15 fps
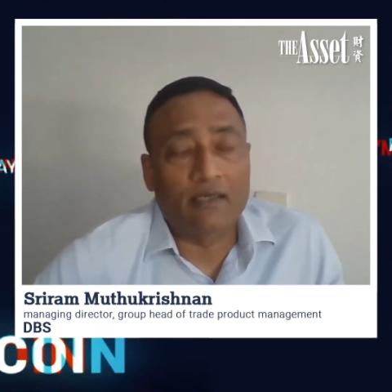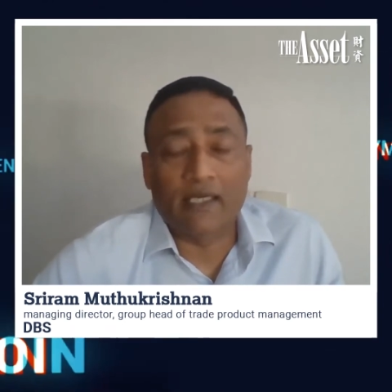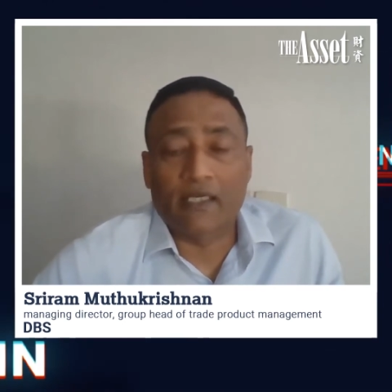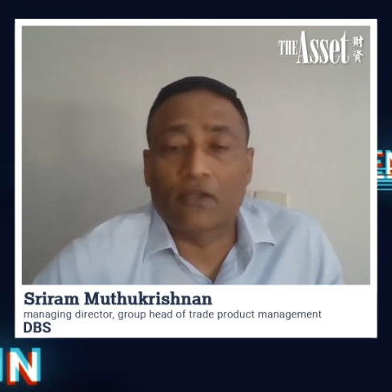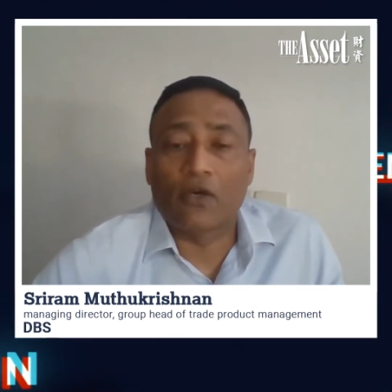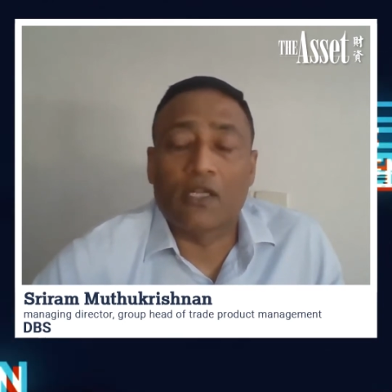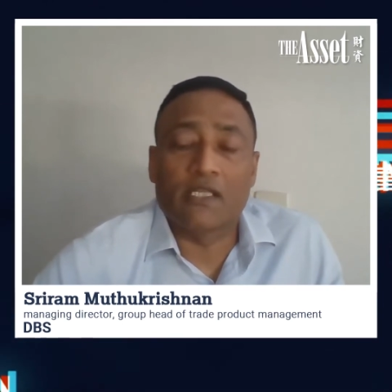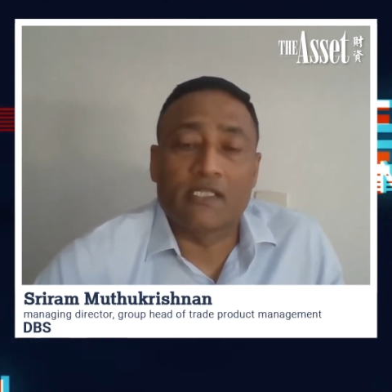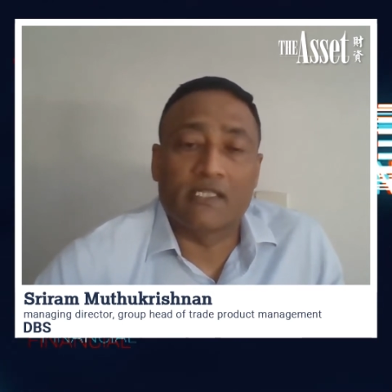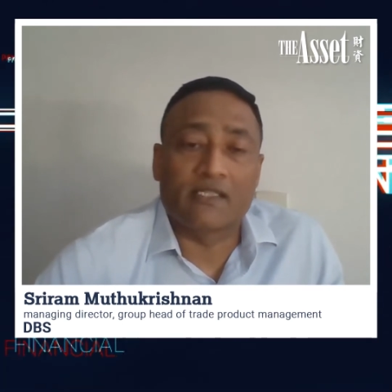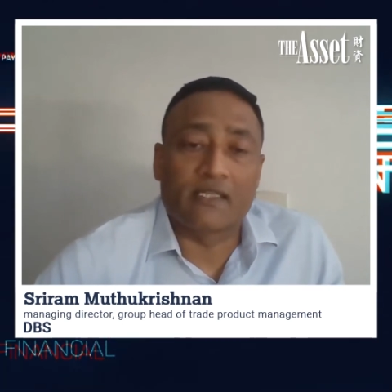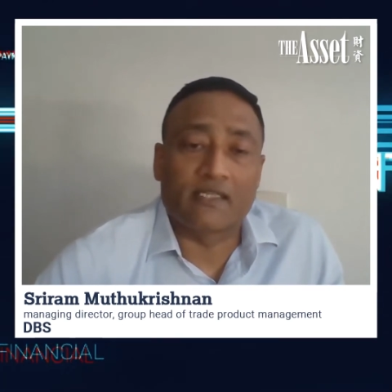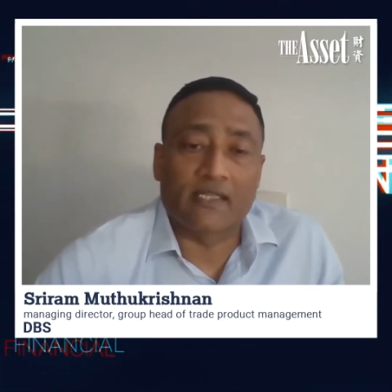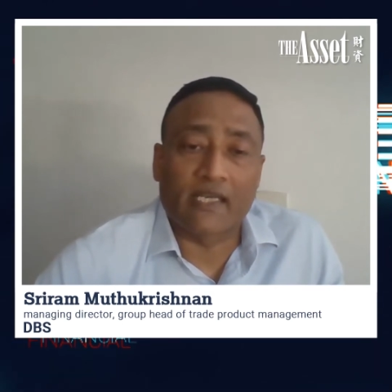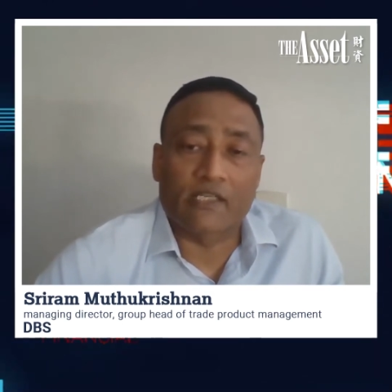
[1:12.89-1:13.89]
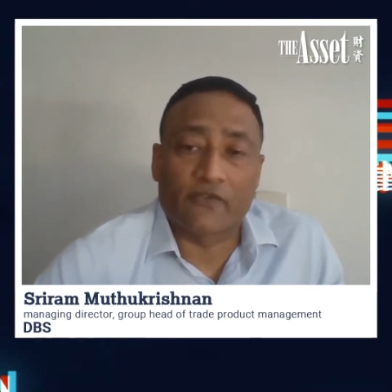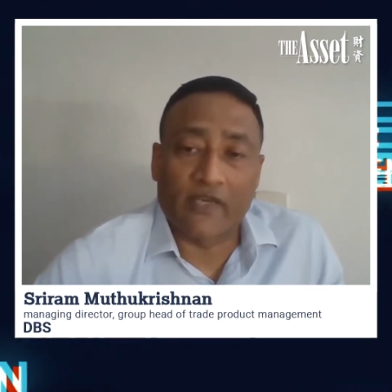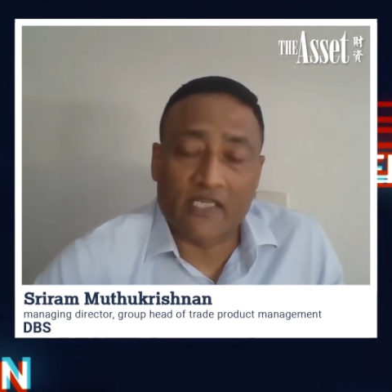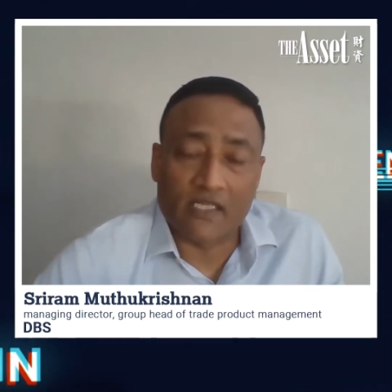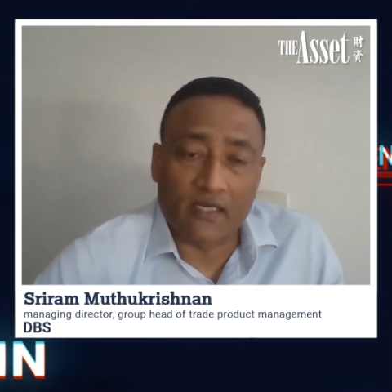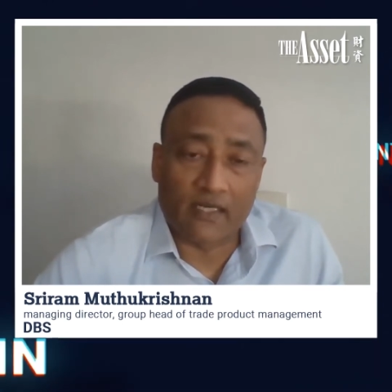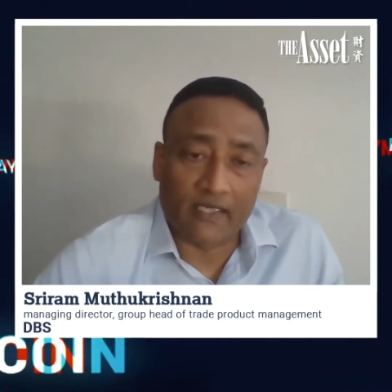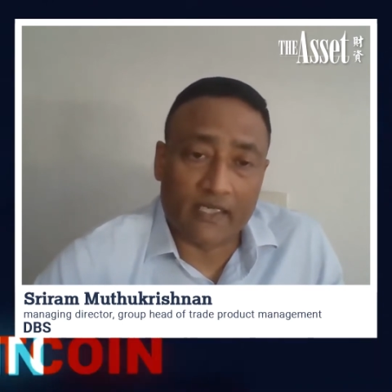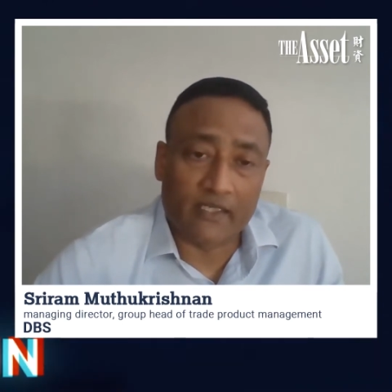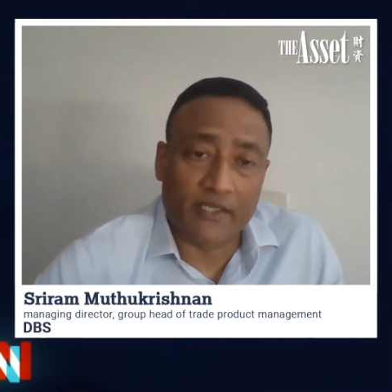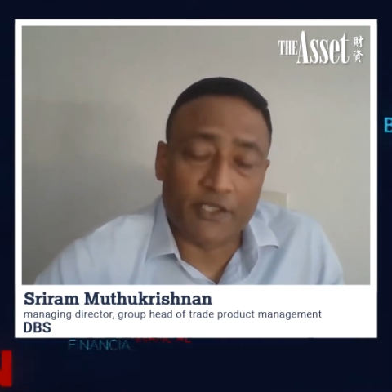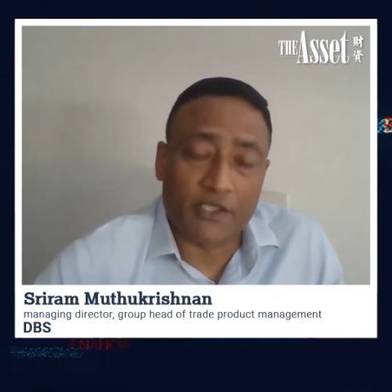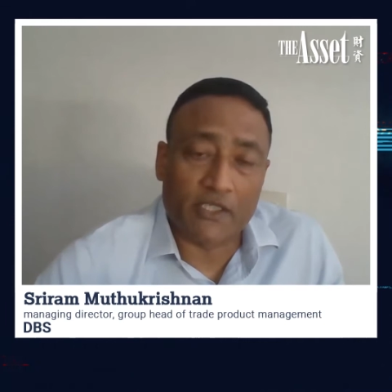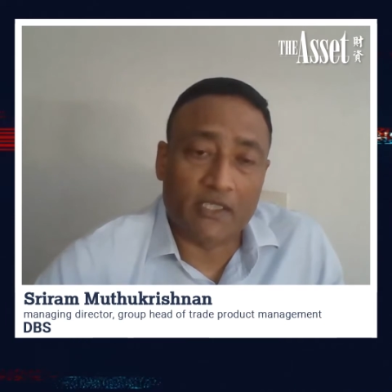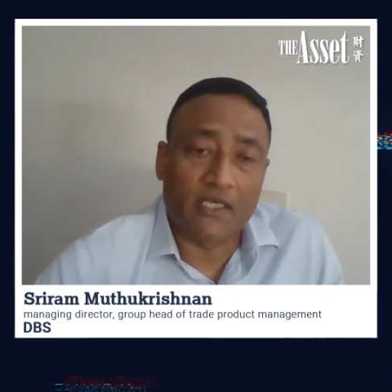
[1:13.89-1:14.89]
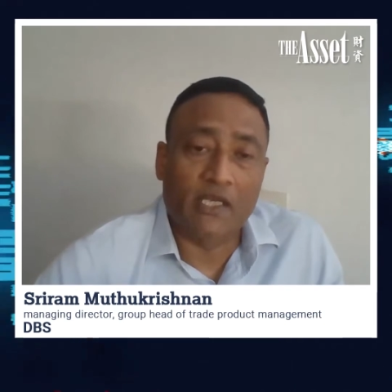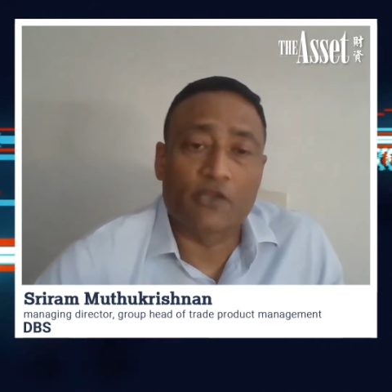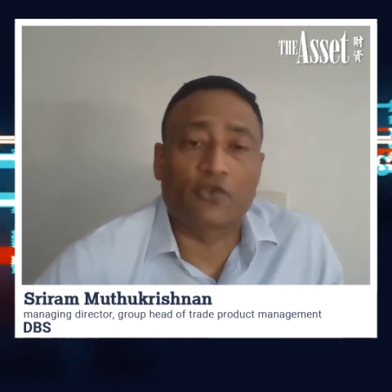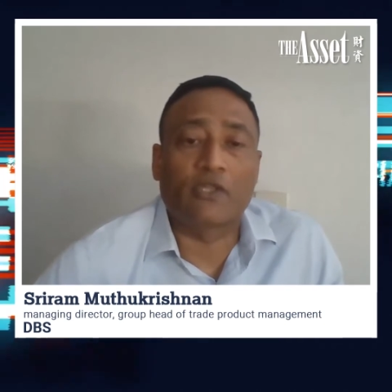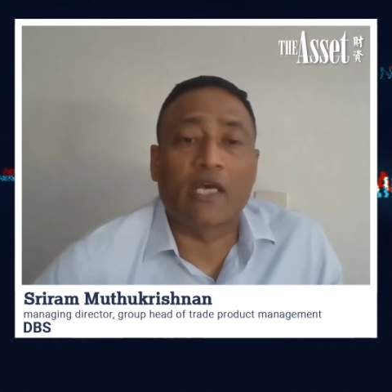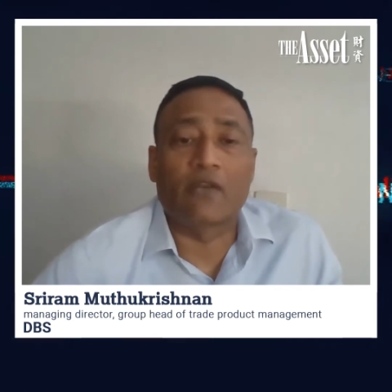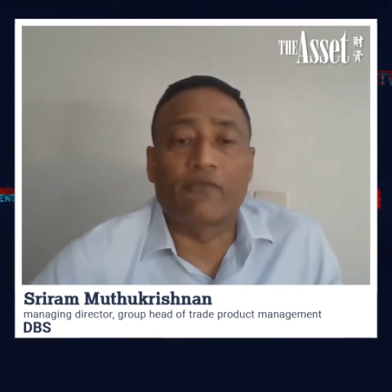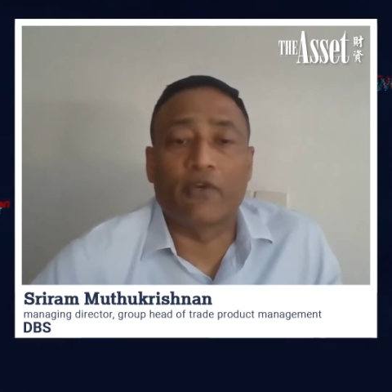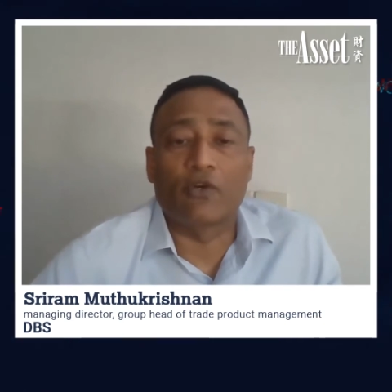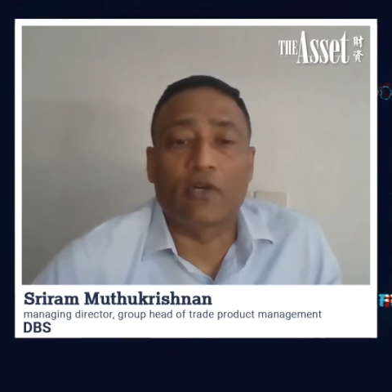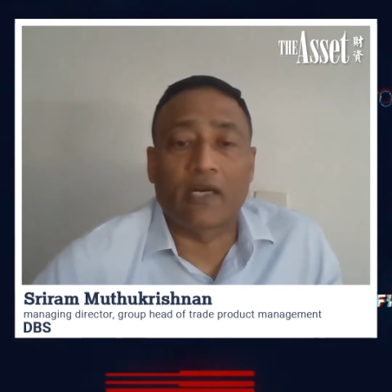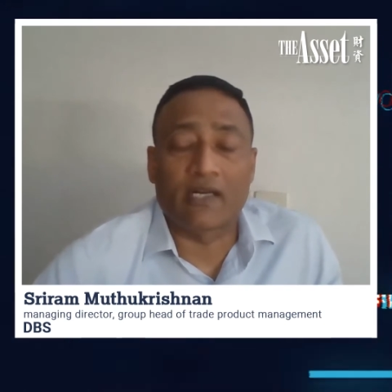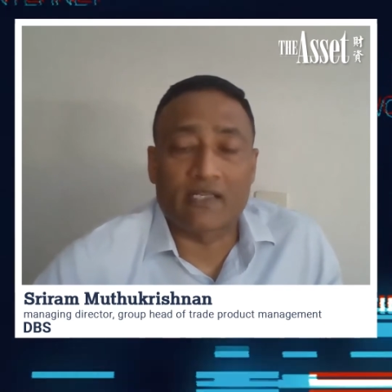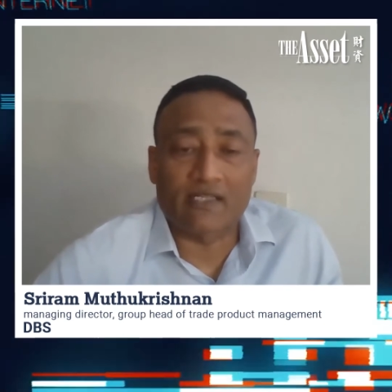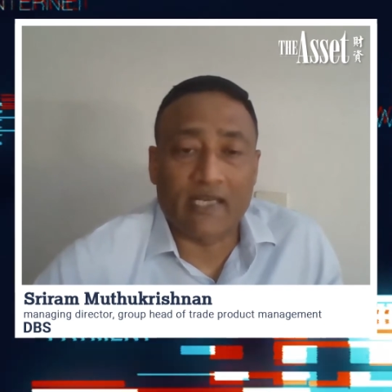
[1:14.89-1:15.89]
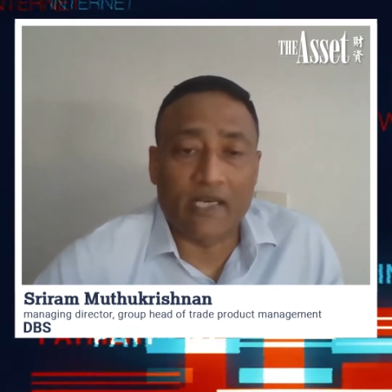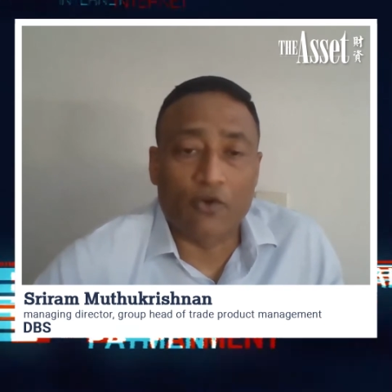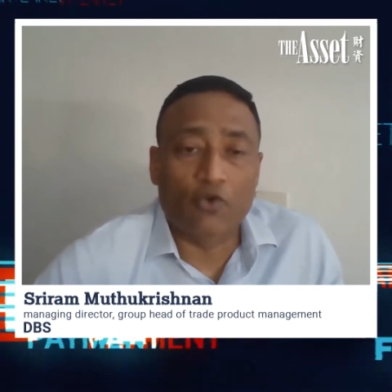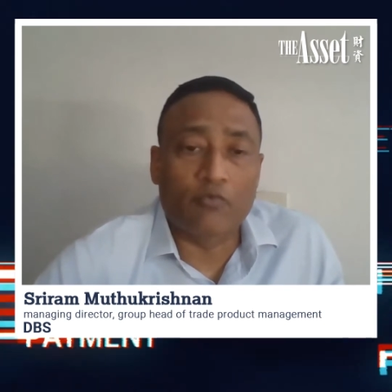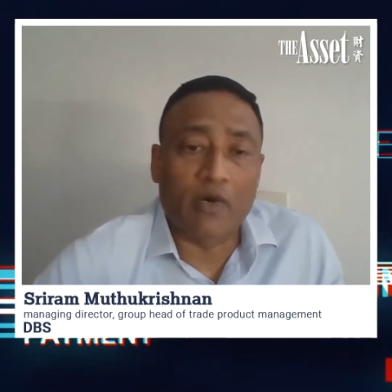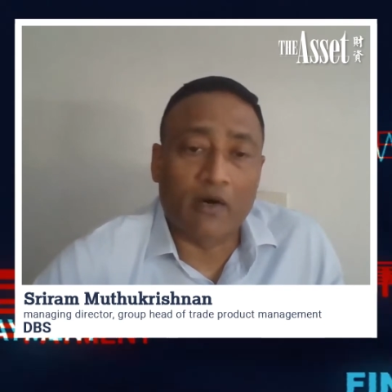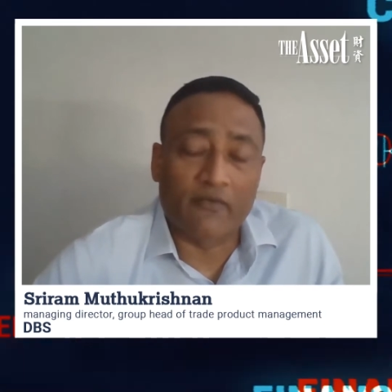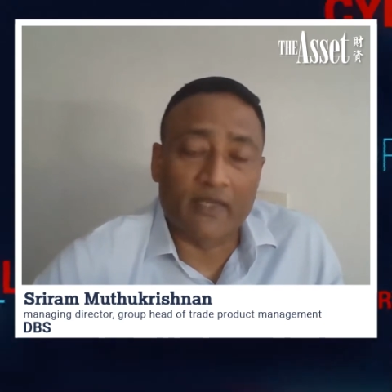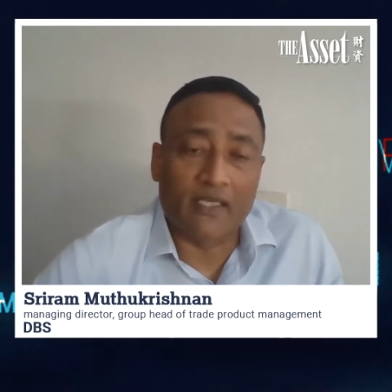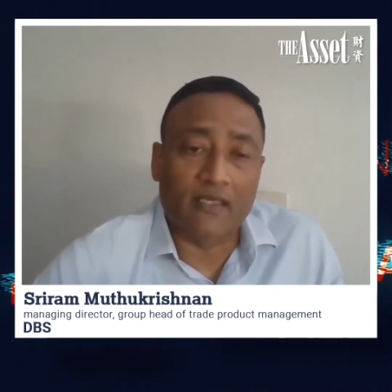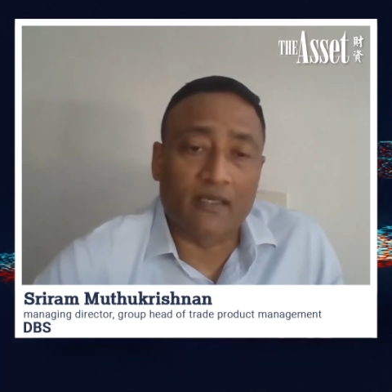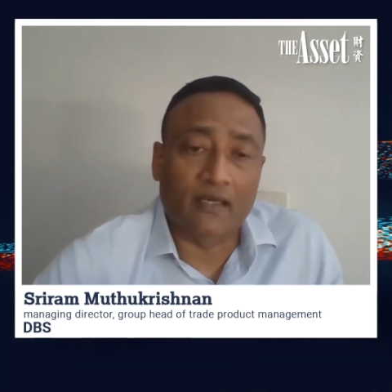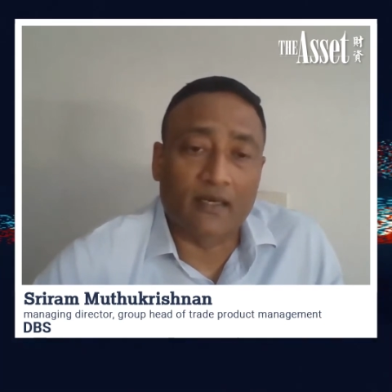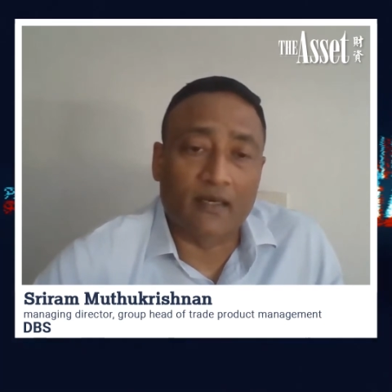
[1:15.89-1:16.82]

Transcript: technology such as facial recognition so that we could understand whom are we